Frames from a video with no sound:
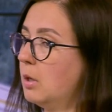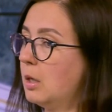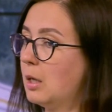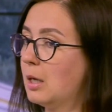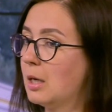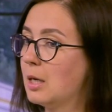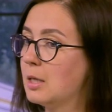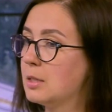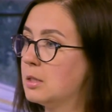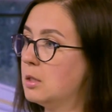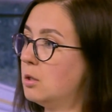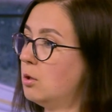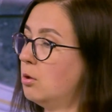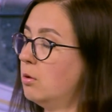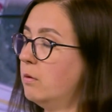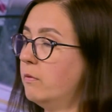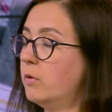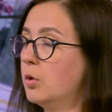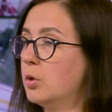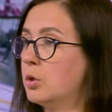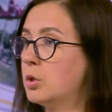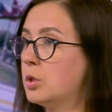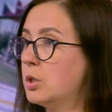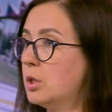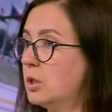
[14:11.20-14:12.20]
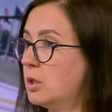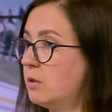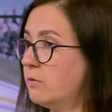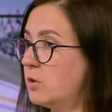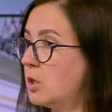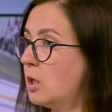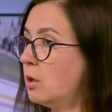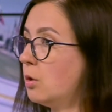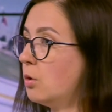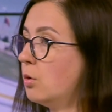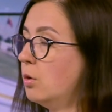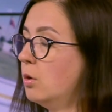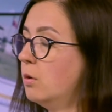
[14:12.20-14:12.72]
Karazin University,
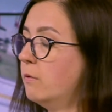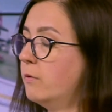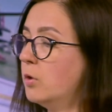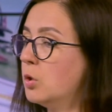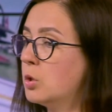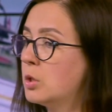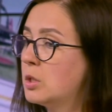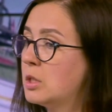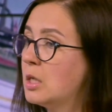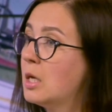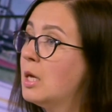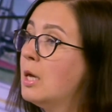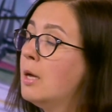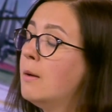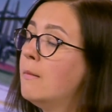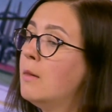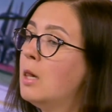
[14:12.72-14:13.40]
Shevchenko University,